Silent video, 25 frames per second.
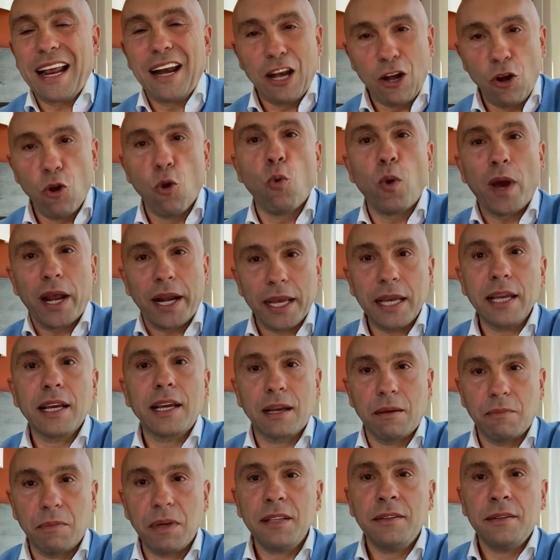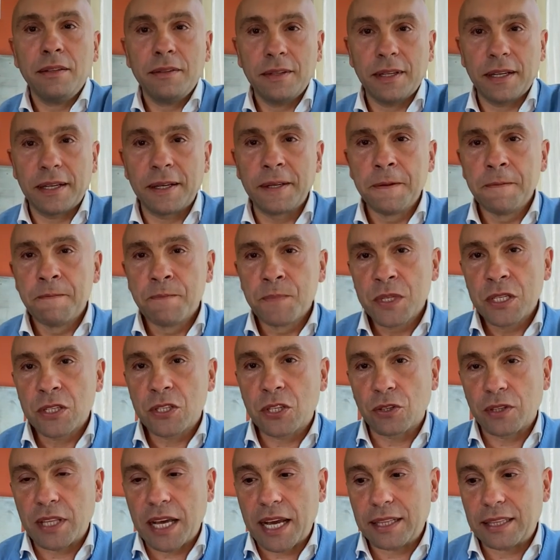lower income uh,
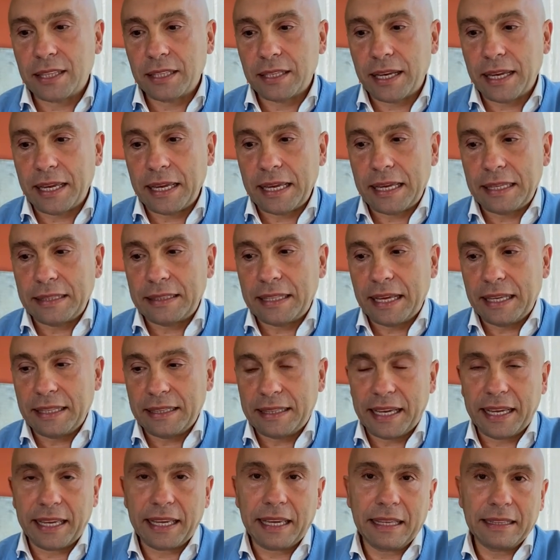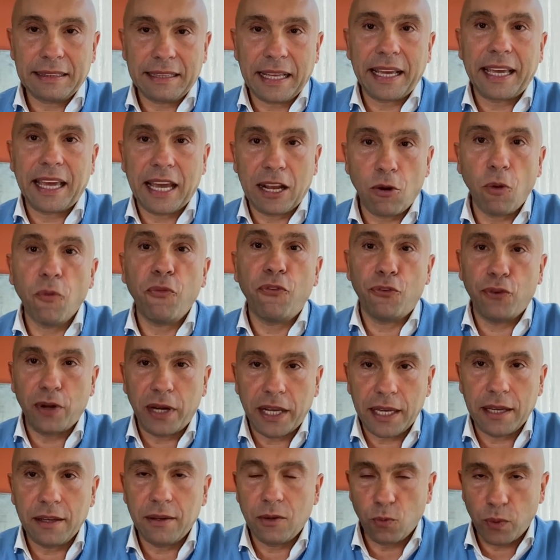so that they, they, they, they, can
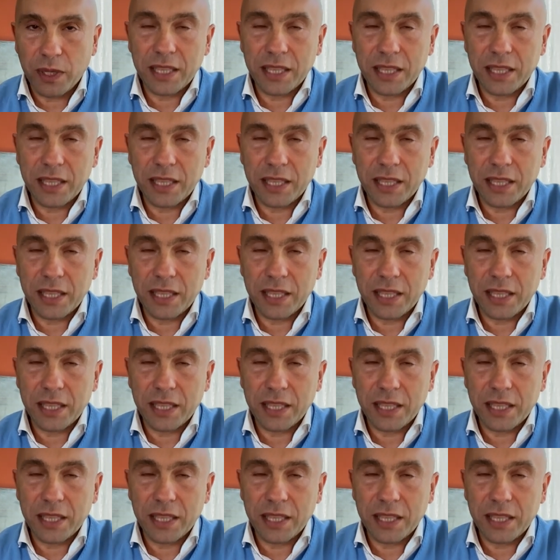hopefully